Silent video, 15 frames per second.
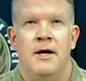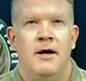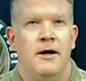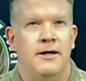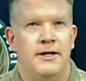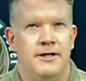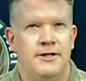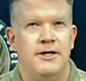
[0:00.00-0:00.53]
are
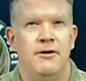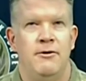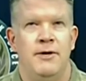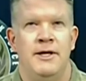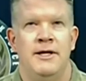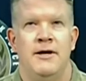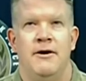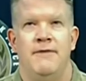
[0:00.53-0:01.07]

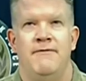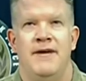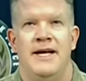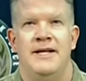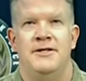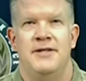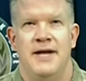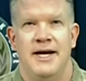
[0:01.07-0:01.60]
continuing their
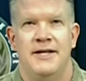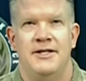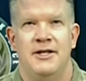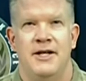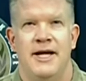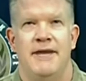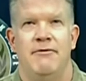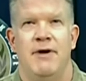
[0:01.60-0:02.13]
advance to
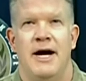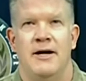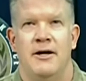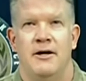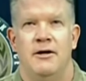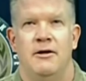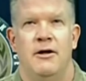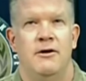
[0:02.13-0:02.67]
isolate Raqqa
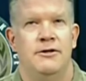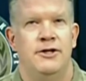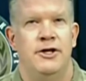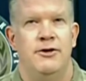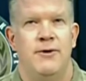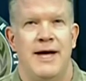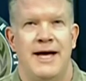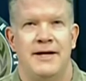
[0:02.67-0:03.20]
along
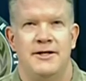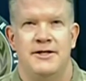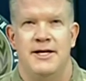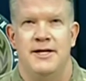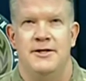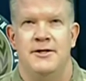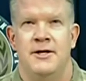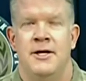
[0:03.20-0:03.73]
two
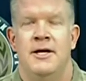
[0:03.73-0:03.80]
axes,